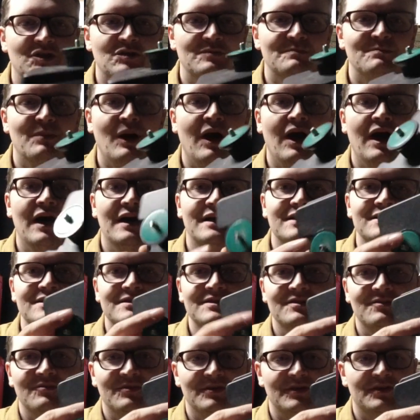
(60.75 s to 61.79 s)
little box
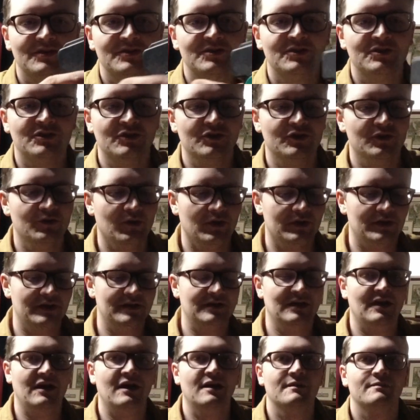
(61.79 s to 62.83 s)
with a screw on the
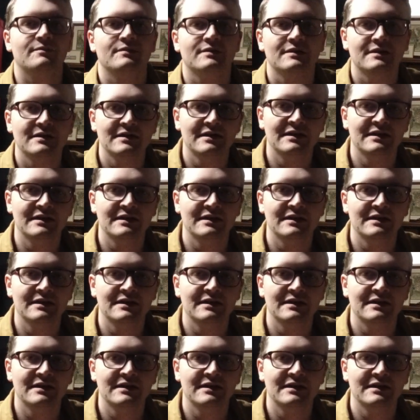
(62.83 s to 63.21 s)
top